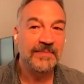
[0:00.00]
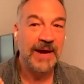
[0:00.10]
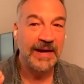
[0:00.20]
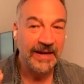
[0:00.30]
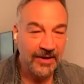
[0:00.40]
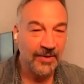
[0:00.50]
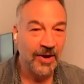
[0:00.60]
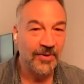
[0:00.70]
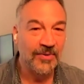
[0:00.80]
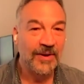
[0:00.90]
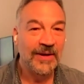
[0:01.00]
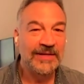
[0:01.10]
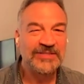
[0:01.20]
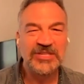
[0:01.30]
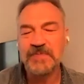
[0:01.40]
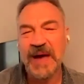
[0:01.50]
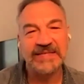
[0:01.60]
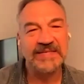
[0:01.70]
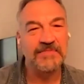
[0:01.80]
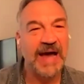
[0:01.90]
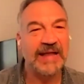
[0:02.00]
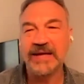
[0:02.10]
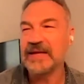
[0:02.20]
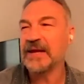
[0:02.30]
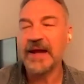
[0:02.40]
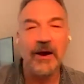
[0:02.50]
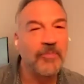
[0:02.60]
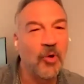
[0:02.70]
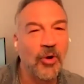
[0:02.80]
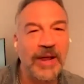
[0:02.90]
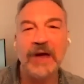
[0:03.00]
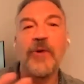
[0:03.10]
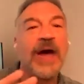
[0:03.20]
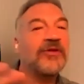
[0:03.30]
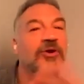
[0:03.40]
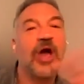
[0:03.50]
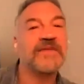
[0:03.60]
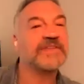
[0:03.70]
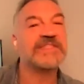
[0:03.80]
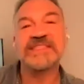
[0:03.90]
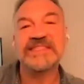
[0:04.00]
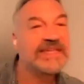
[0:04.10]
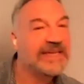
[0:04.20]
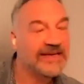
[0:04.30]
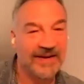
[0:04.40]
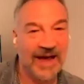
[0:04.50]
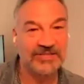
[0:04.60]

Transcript: my hero just passing by, like in an airport. I'd rather not even see it.